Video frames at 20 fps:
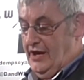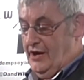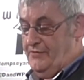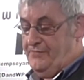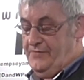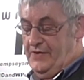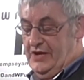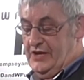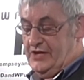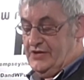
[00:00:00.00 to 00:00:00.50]
And
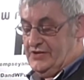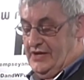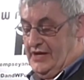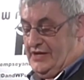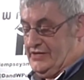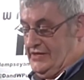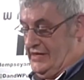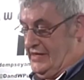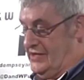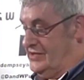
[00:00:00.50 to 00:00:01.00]
I'll finish,
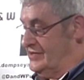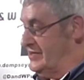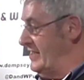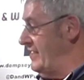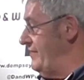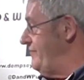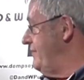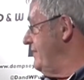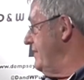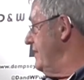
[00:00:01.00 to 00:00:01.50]
actually, because
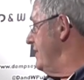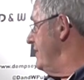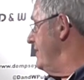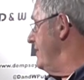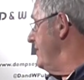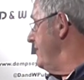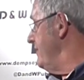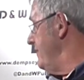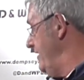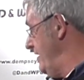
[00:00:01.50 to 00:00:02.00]
I have
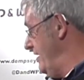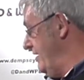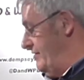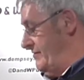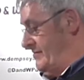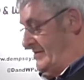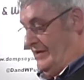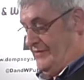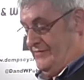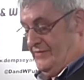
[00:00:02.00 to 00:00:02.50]
you
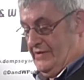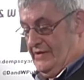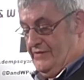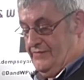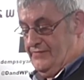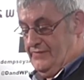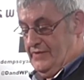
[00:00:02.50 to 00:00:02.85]
know, I'm